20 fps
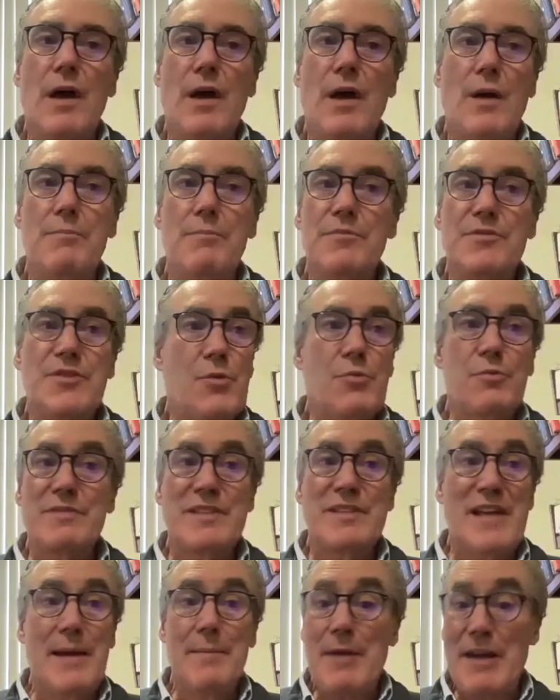Um, so,
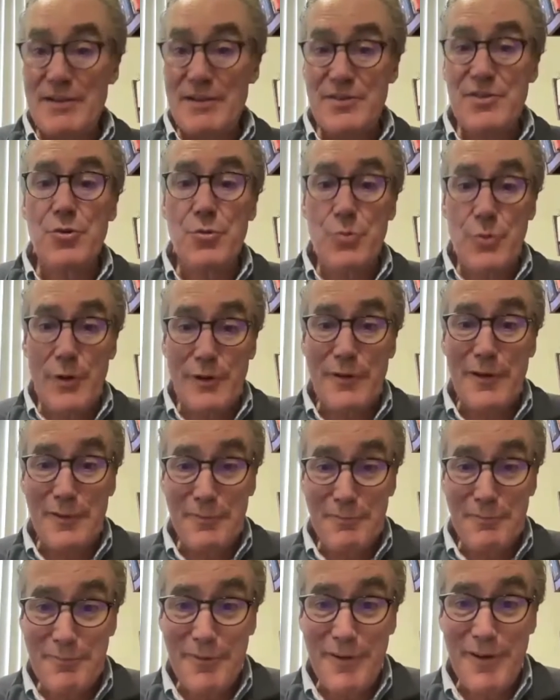same answer,
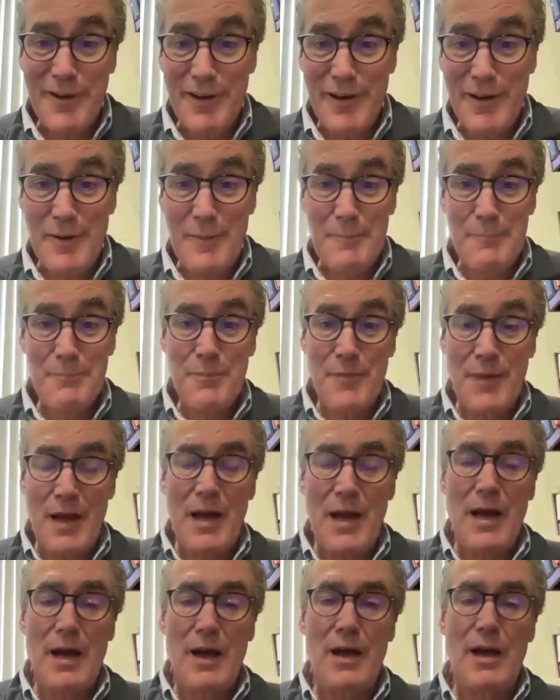really. Um,
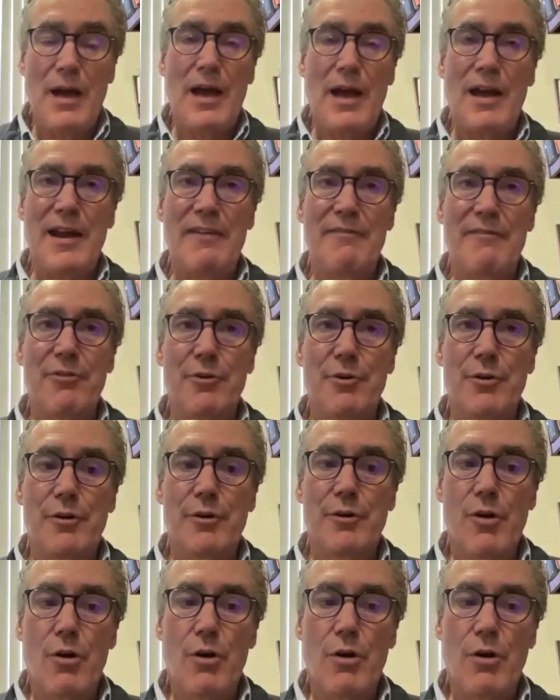mm-hmm. I have
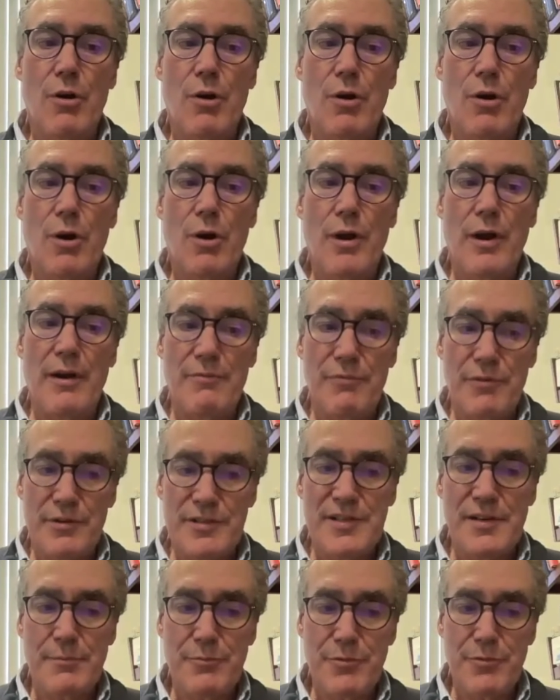heard every
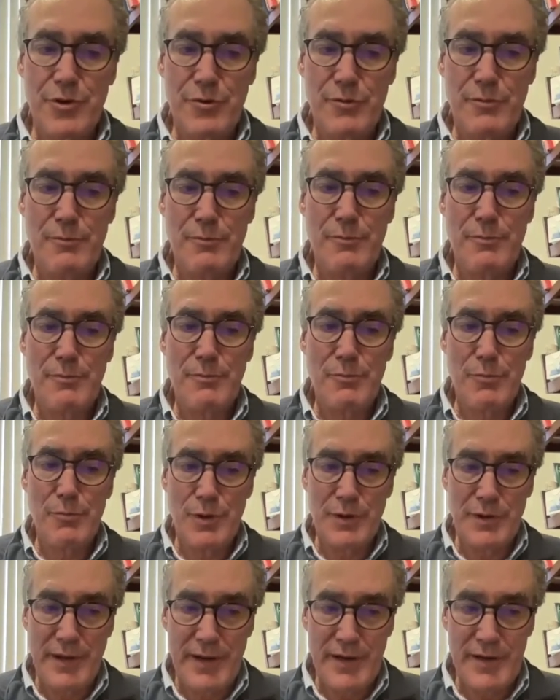symptom
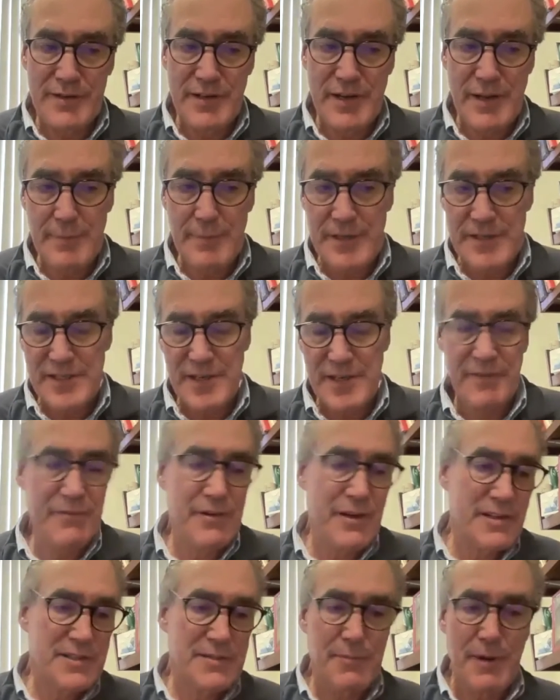related to
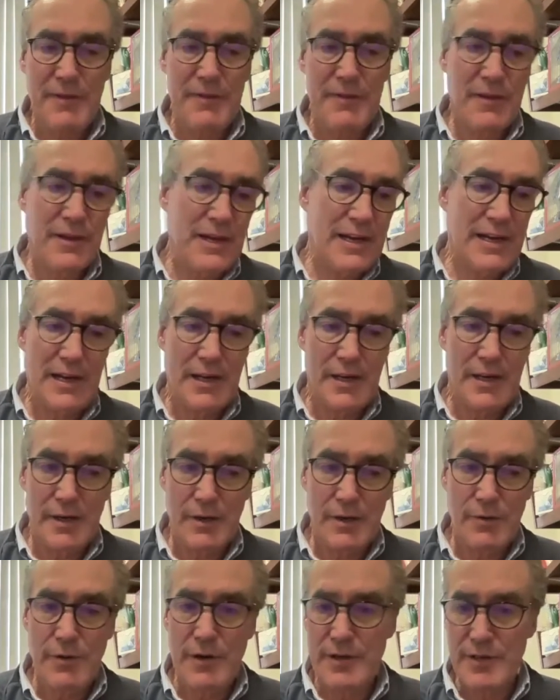ME/CFS by the
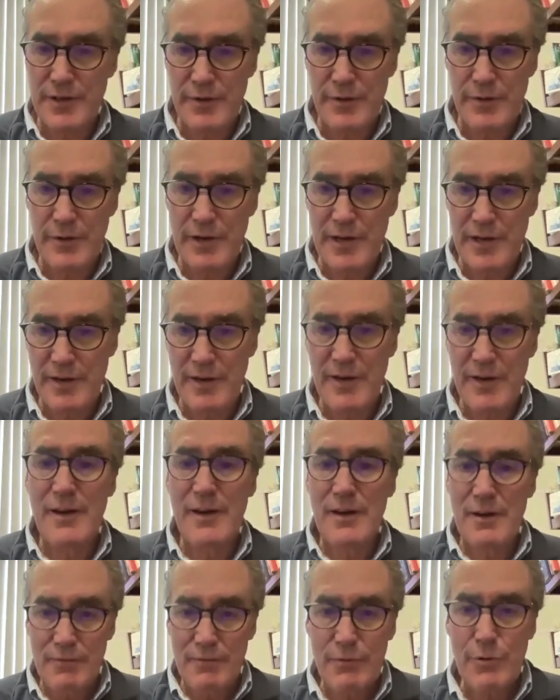Canadian criteria,
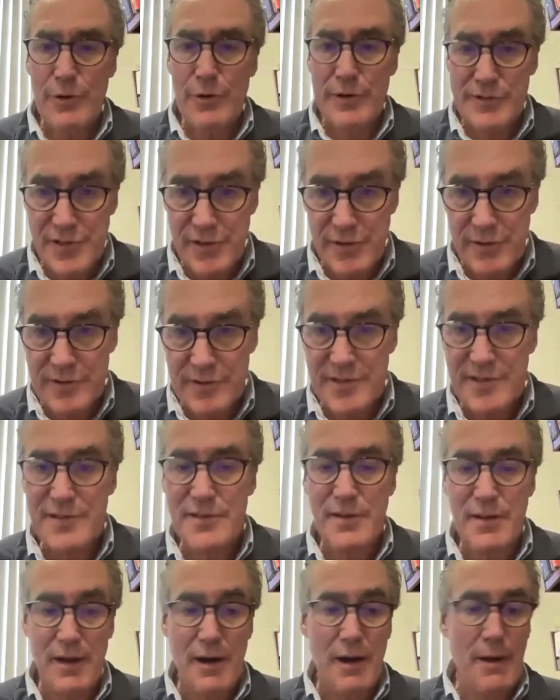for
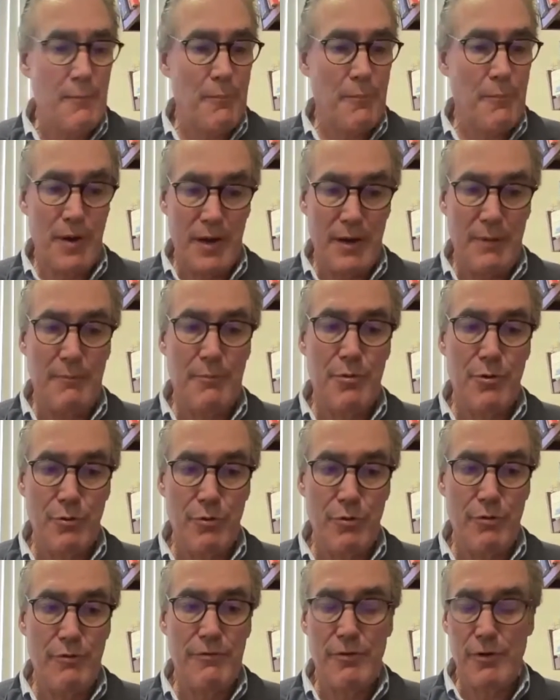instance, um,
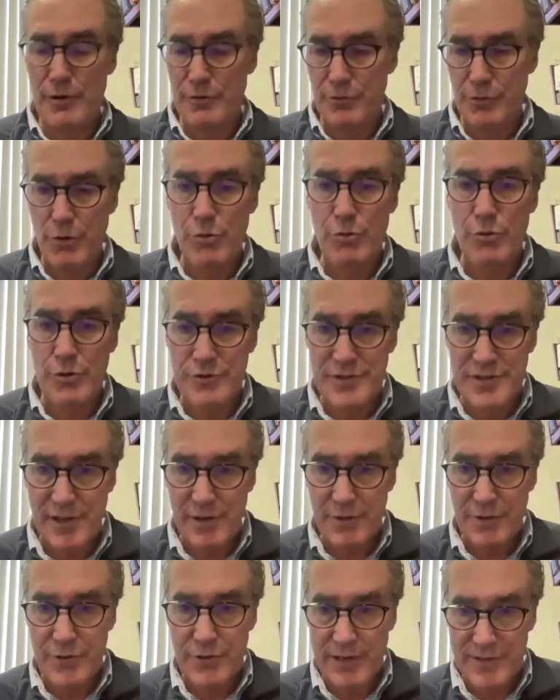improve on low dose
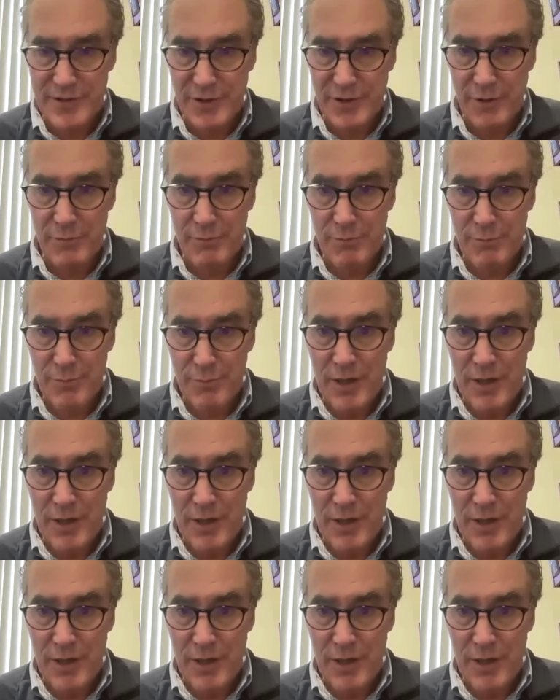naltrexone.